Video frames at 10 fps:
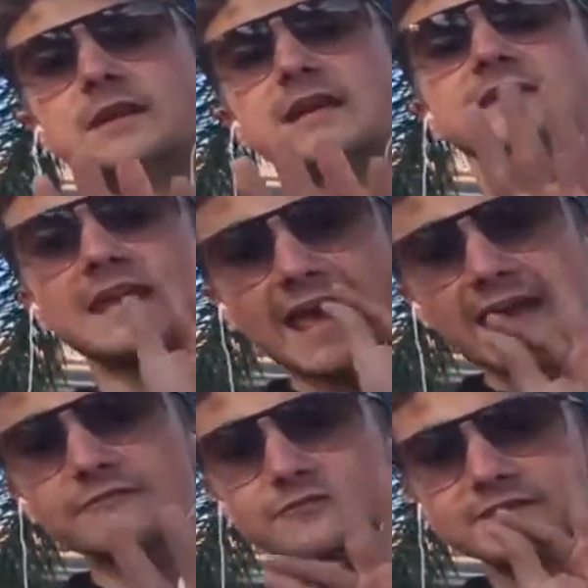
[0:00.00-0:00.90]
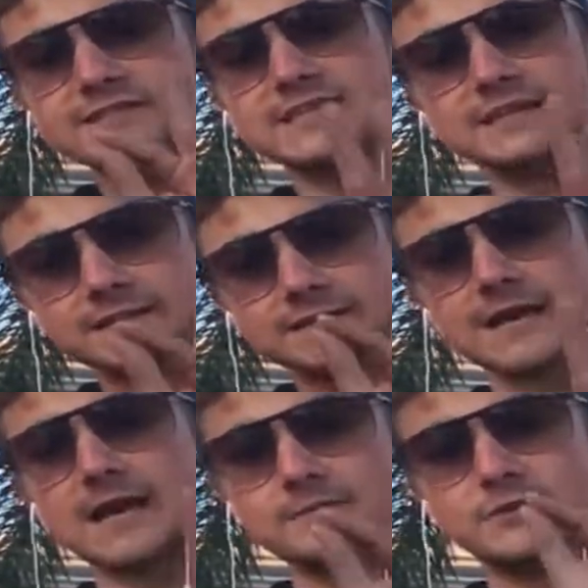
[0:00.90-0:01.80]
And every single
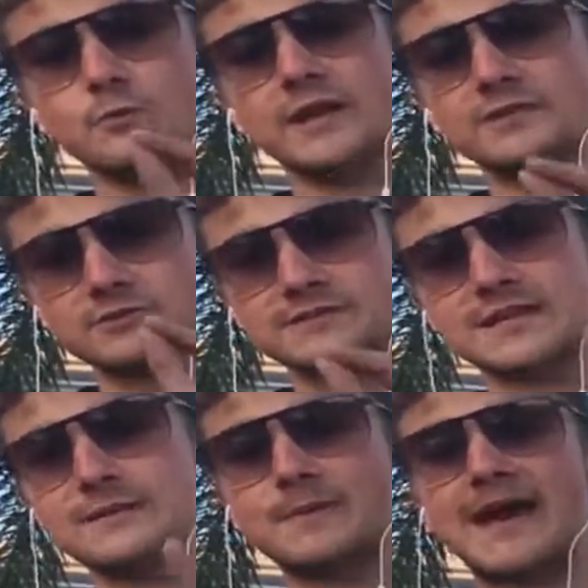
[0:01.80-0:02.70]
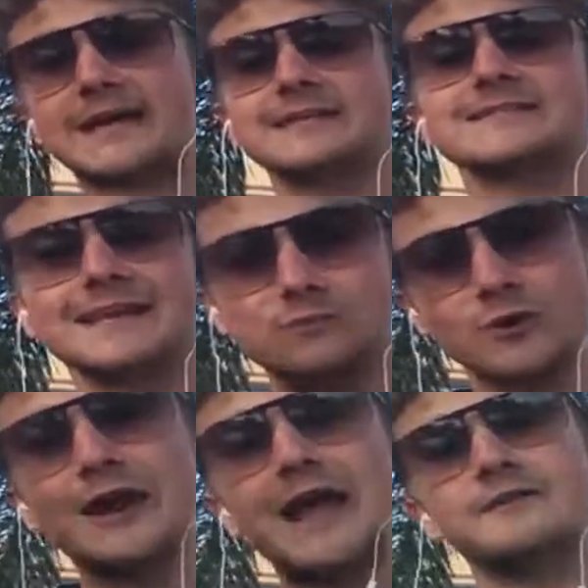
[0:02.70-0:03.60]
time the waitress came back and said,
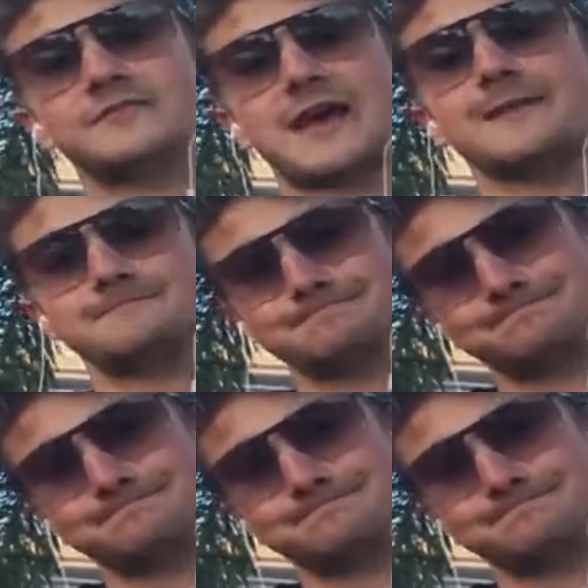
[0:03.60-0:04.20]
we're out of that.